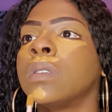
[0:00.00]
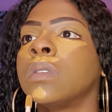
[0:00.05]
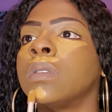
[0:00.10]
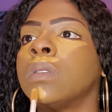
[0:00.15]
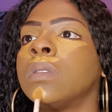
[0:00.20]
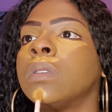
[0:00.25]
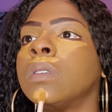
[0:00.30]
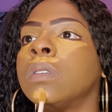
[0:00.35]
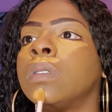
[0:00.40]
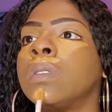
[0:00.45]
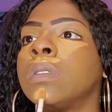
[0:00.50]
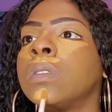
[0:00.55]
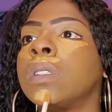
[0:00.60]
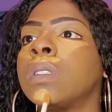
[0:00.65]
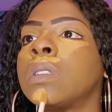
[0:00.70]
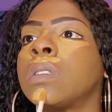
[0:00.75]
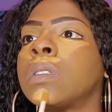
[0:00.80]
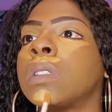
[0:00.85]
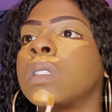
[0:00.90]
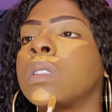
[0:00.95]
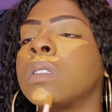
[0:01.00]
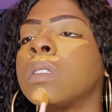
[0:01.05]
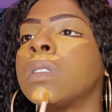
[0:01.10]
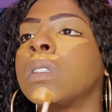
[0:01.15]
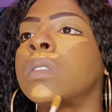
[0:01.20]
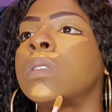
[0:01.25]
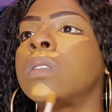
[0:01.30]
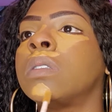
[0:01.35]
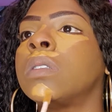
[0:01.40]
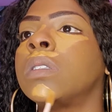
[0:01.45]
When doing the
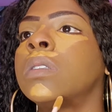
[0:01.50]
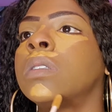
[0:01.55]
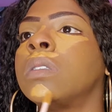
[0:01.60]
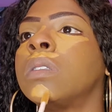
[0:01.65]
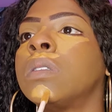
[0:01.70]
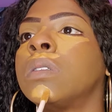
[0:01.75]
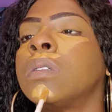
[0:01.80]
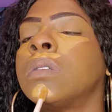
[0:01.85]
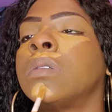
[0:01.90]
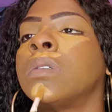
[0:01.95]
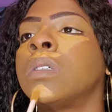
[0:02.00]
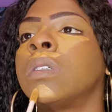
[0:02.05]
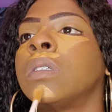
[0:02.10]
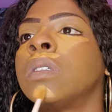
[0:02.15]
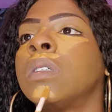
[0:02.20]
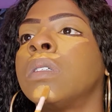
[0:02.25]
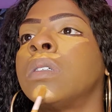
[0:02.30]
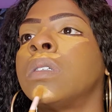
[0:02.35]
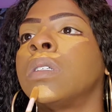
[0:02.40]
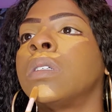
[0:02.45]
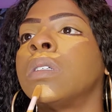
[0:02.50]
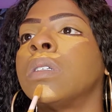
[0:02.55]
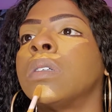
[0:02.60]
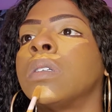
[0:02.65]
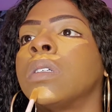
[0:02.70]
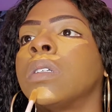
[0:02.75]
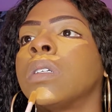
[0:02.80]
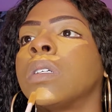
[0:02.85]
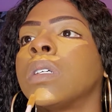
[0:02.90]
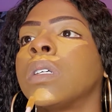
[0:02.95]
highlight,
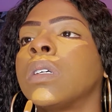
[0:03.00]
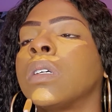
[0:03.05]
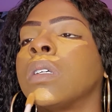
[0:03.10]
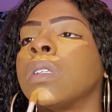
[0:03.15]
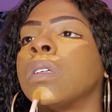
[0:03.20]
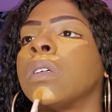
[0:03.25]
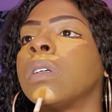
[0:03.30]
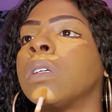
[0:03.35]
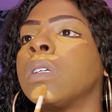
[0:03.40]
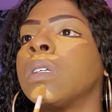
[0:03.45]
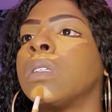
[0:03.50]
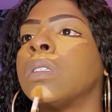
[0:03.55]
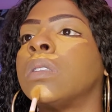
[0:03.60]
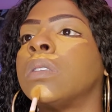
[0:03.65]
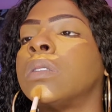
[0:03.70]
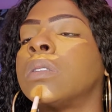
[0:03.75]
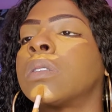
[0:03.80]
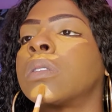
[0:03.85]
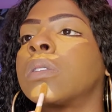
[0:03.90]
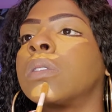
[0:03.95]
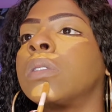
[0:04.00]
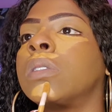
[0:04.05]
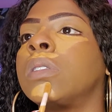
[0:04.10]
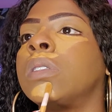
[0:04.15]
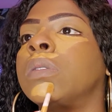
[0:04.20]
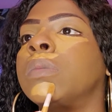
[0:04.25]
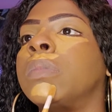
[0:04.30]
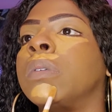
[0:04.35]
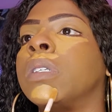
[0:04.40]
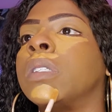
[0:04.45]
your highlight is truly
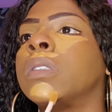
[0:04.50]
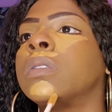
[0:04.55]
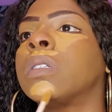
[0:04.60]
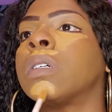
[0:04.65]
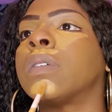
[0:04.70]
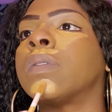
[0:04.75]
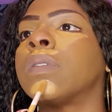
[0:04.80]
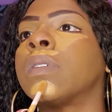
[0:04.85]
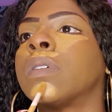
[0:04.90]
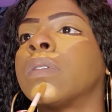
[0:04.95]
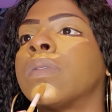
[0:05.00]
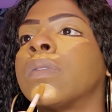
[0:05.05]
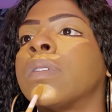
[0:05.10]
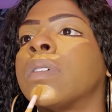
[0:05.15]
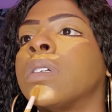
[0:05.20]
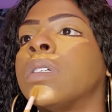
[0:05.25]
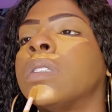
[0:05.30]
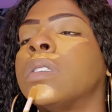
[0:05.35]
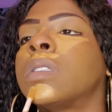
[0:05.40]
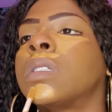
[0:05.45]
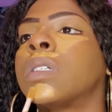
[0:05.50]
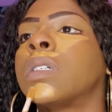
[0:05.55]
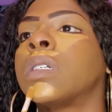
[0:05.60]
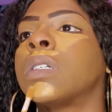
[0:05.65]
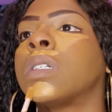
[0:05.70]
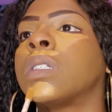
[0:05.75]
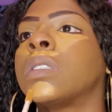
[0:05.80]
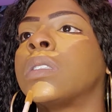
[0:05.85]
based off your face, guys.